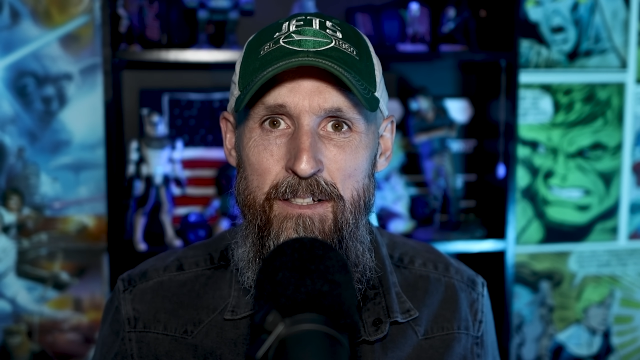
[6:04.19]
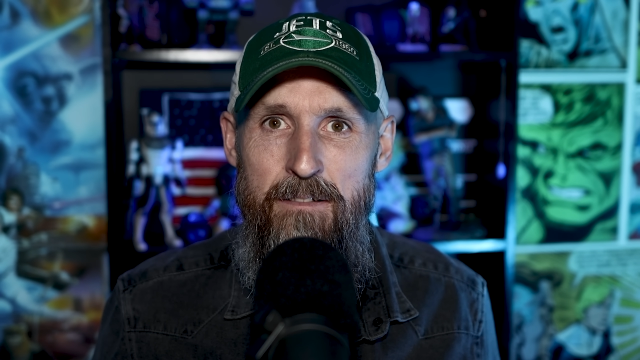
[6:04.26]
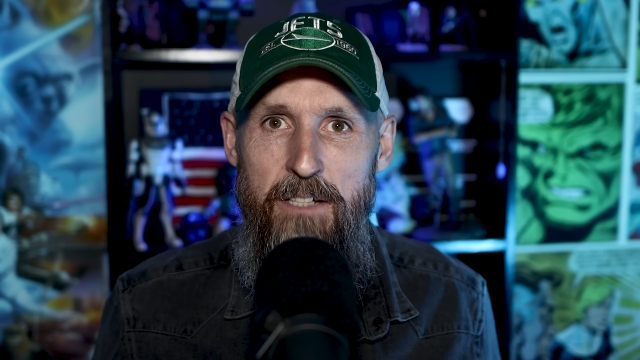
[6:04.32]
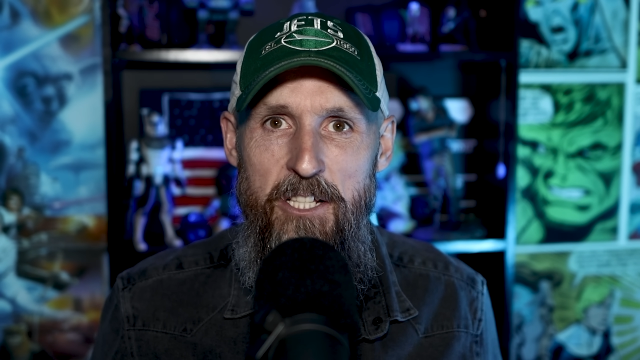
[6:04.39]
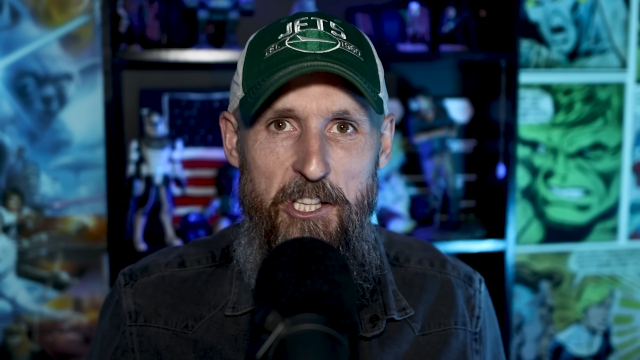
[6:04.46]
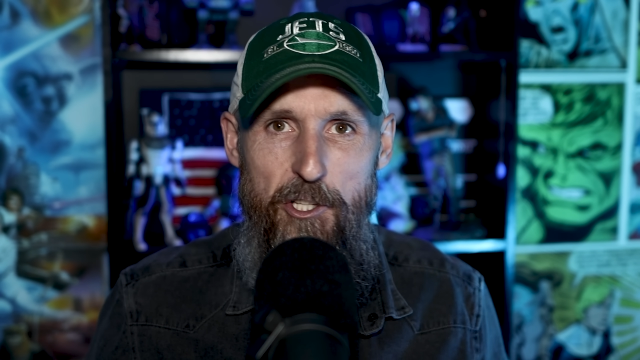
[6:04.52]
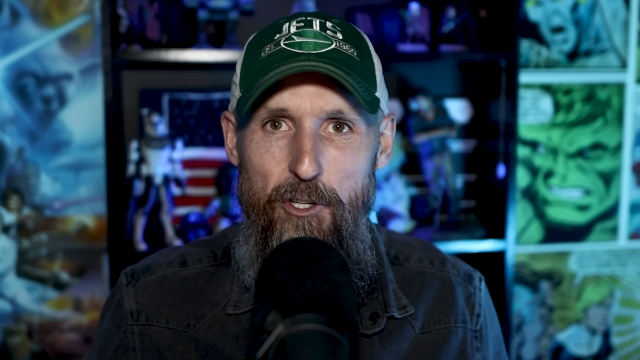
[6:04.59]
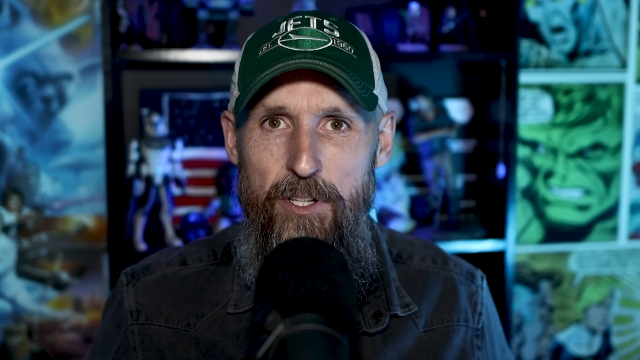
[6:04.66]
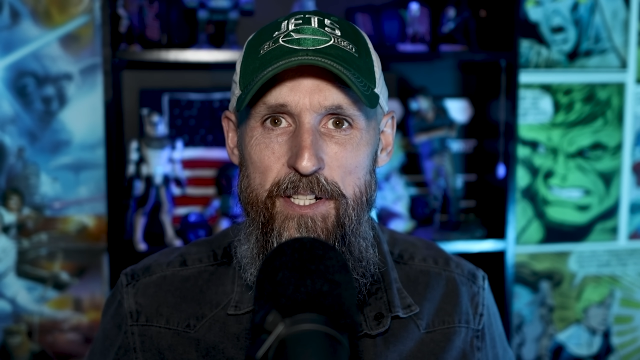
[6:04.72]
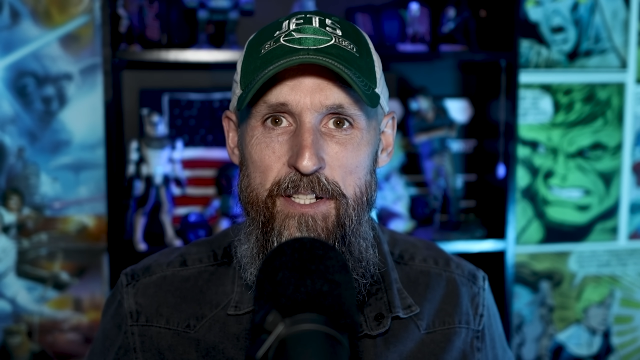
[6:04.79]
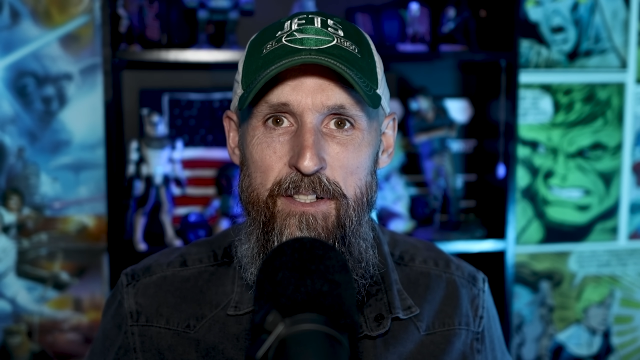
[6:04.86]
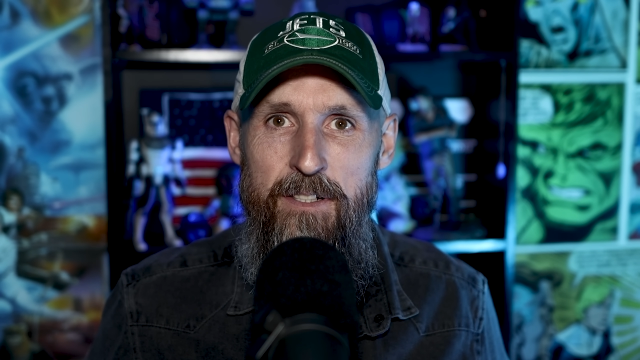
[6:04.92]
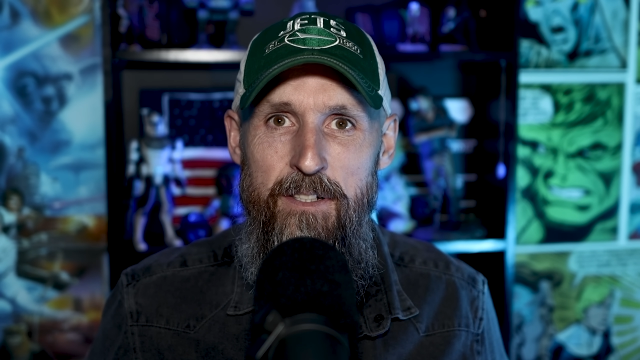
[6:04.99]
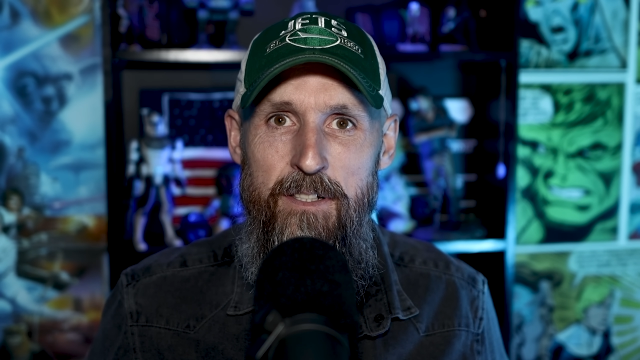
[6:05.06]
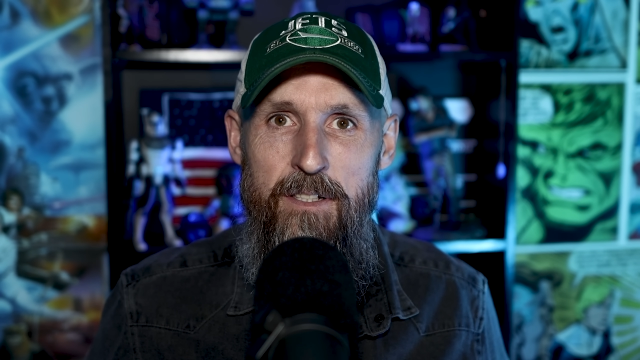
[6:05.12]
It's done.
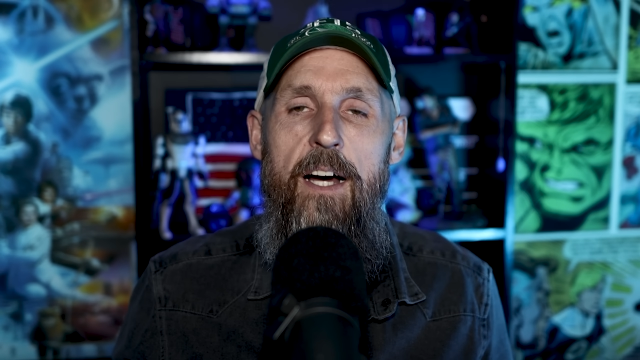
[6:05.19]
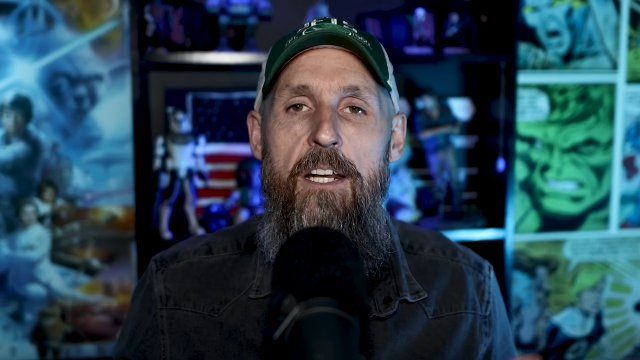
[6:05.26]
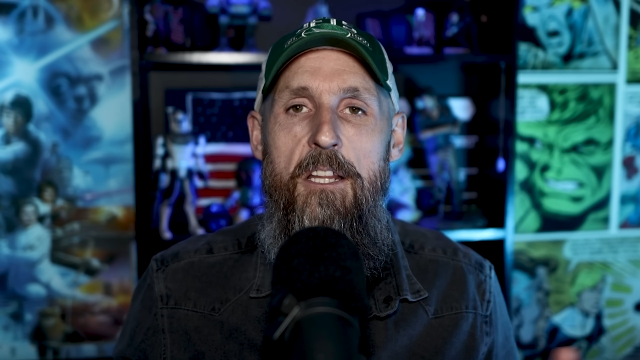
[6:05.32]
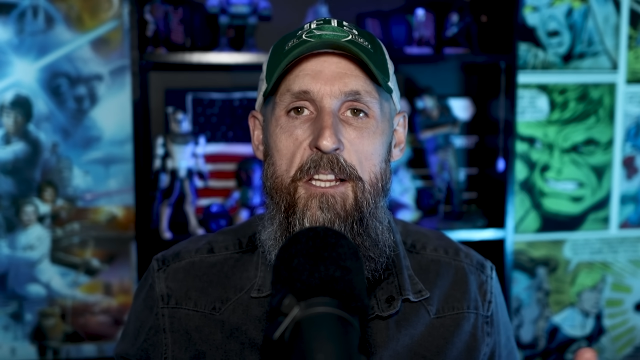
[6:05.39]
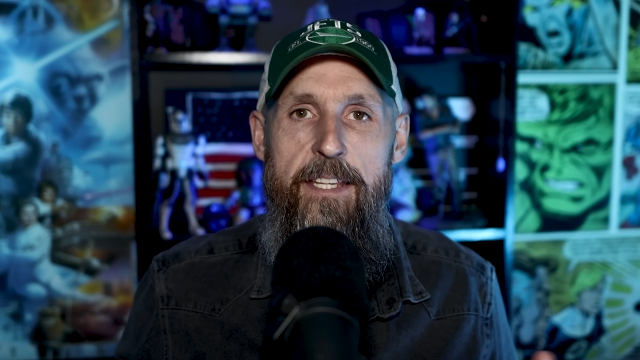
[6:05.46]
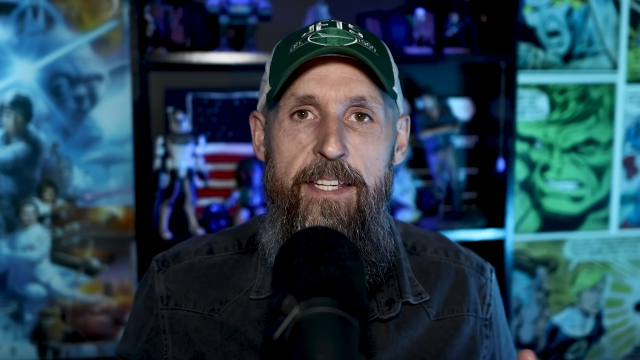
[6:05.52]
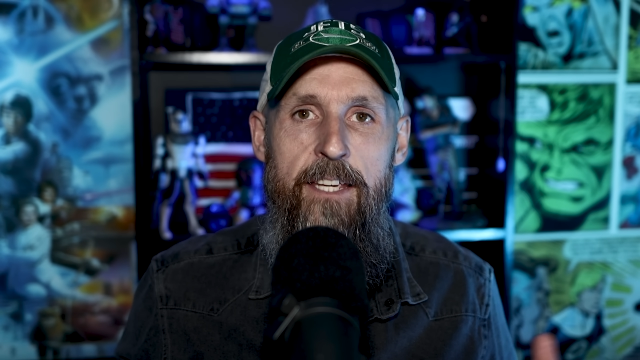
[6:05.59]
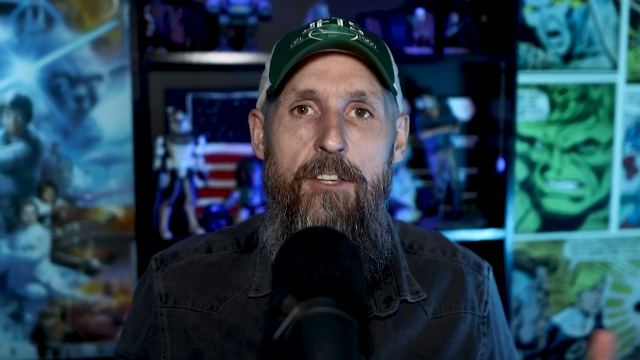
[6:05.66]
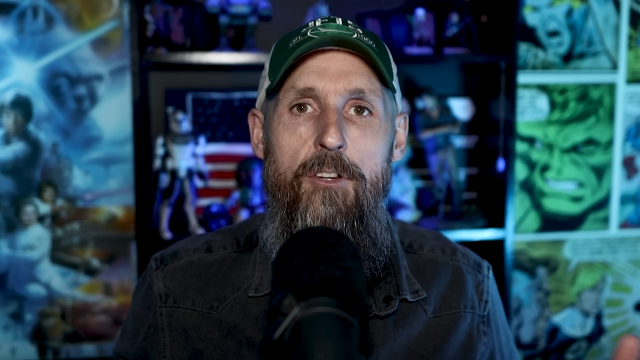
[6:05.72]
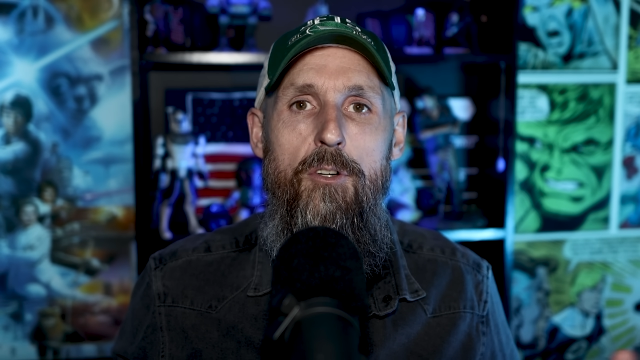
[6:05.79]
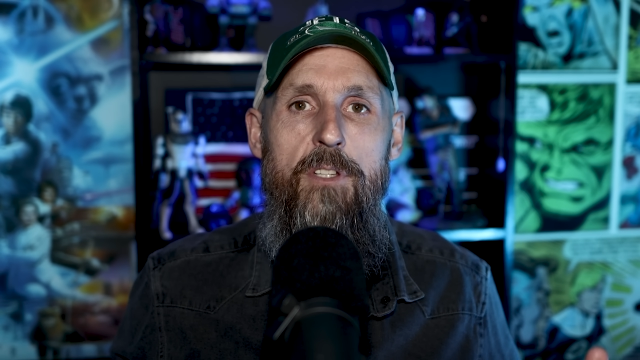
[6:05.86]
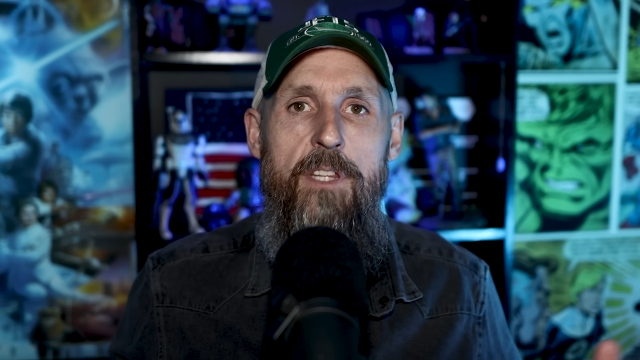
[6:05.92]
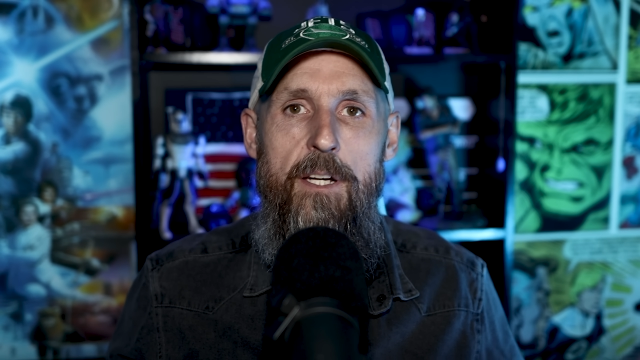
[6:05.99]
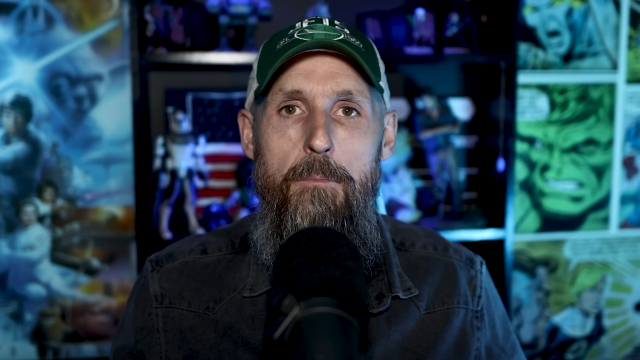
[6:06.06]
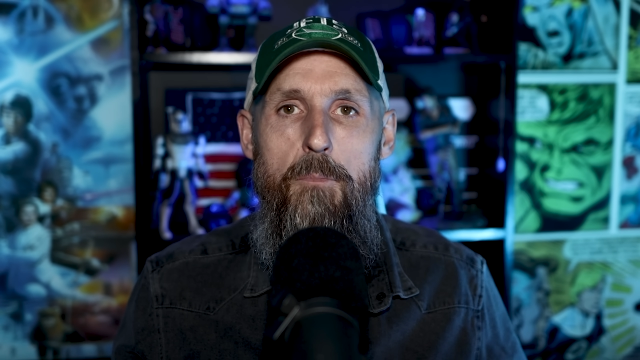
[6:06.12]
Honestly, can you go to the